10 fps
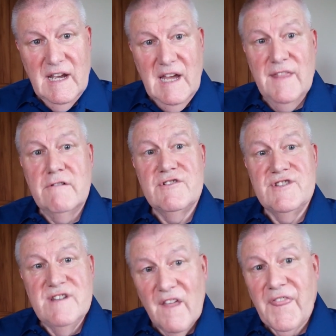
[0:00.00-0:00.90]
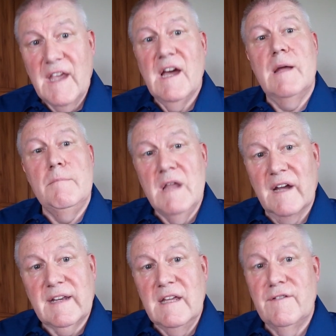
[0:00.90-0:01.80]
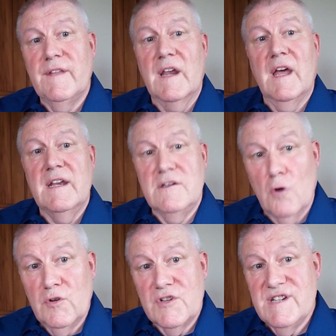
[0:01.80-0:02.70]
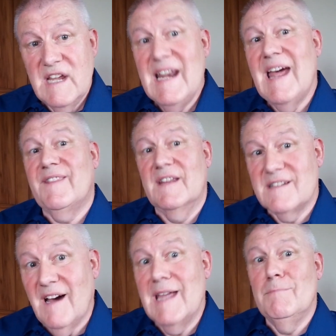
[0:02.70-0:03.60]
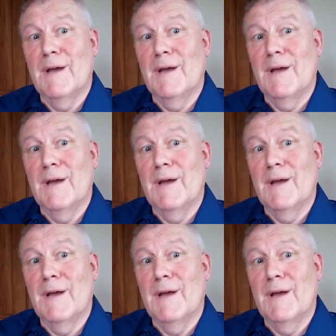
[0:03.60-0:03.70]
And there is nothing I'm not given that I don't need at the time,